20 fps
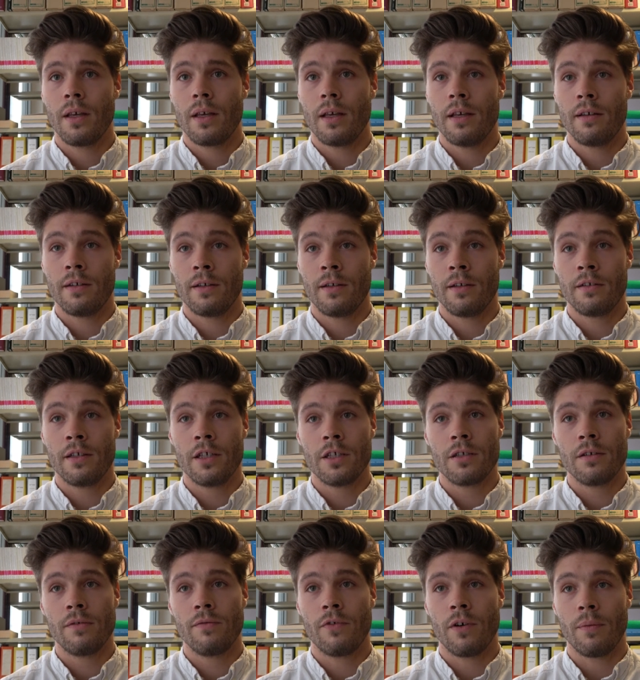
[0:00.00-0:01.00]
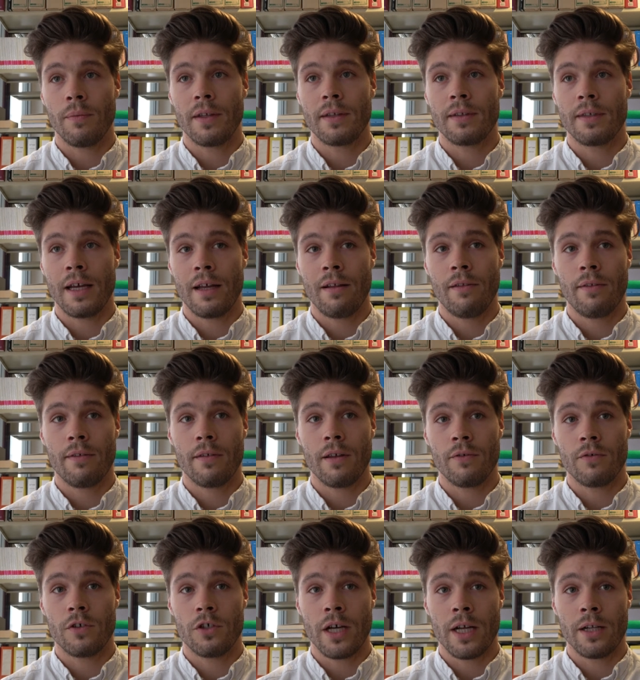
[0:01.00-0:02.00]
is a decision from the 10th
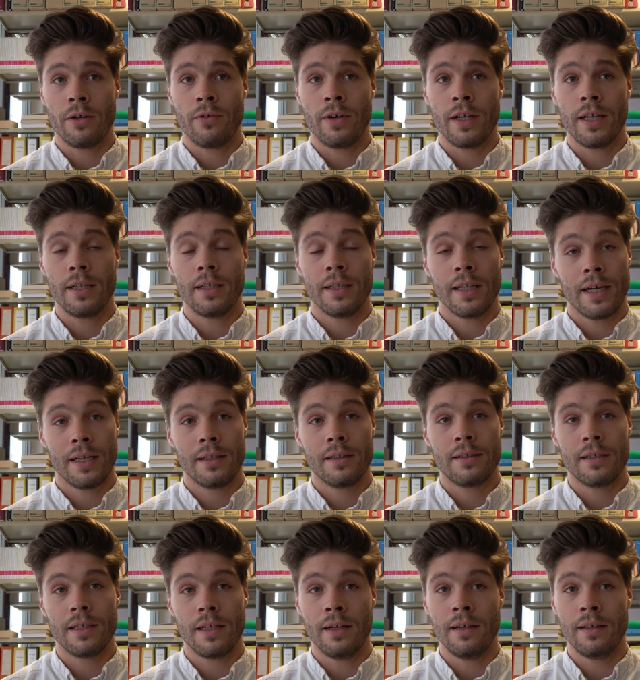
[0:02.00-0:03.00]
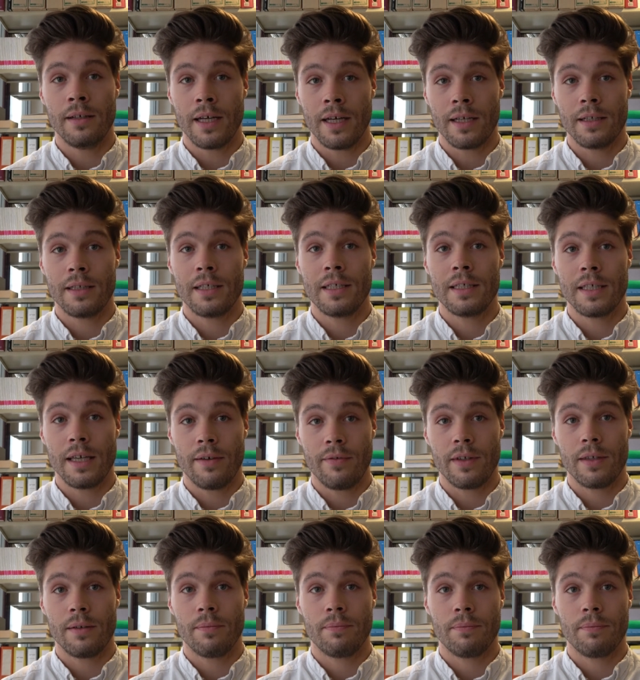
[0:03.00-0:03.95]
of January 1997.